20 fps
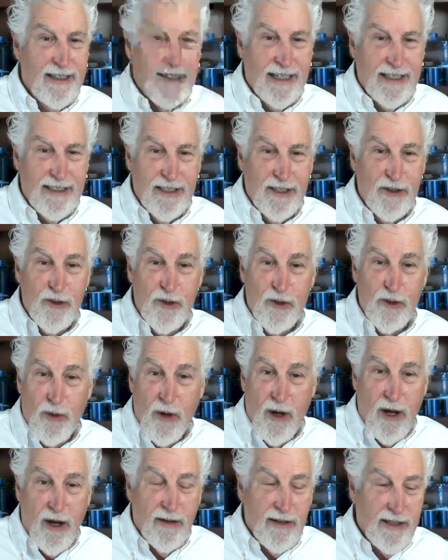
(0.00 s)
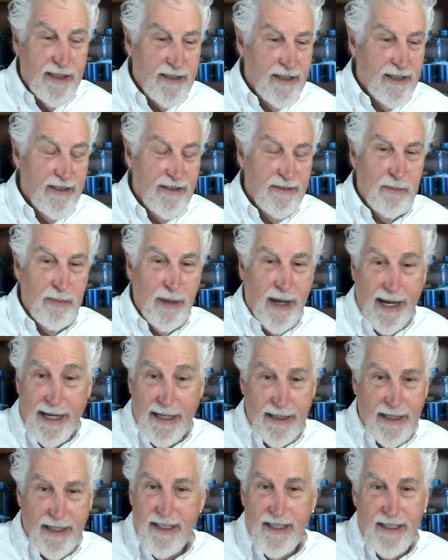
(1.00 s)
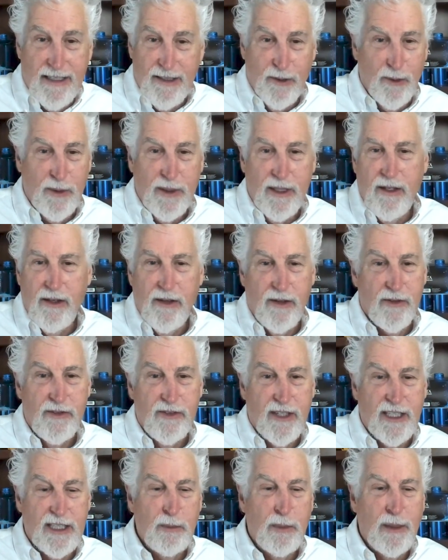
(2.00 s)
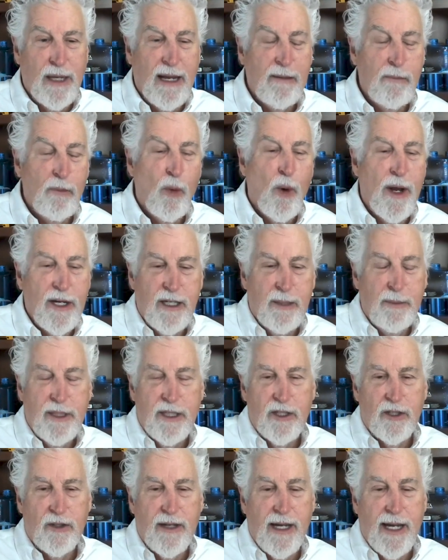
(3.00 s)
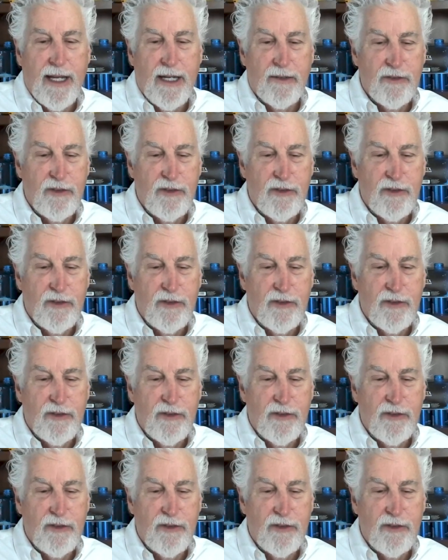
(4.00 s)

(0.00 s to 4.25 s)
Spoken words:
I didn't draw, I didn't paint, I didn't do any of those things, but I wanted to be creative.